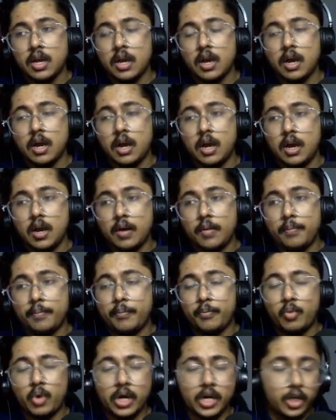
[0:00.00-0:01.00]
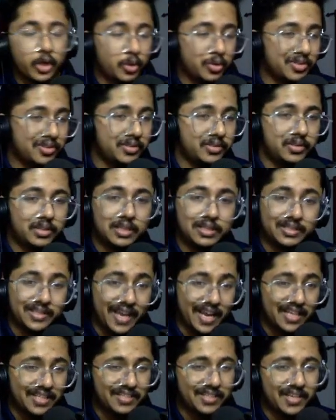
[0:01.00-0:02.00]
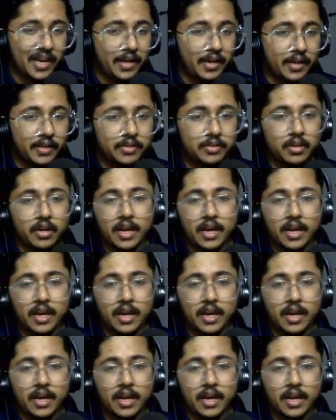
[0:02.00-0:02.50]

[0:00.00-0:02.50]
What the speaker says: One use sales tactics,